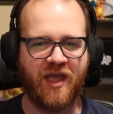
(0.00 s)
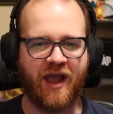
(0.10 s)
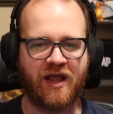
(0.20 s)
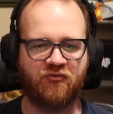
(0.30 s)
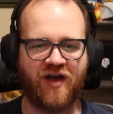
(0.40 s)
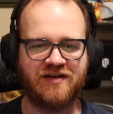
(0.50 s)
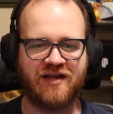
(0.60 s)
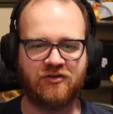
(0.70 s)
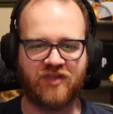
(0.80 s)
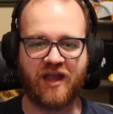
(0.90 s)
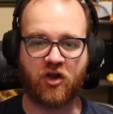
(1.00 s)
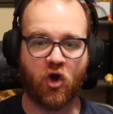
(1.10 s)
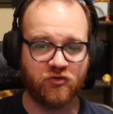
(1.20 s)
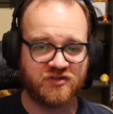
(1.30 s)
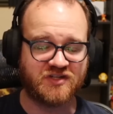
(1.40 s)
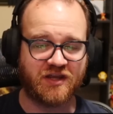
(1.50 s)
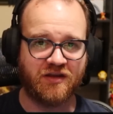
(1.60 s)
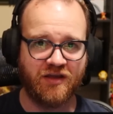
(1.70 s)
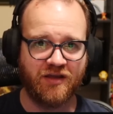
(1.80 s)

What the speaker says: and I find out that Cozy,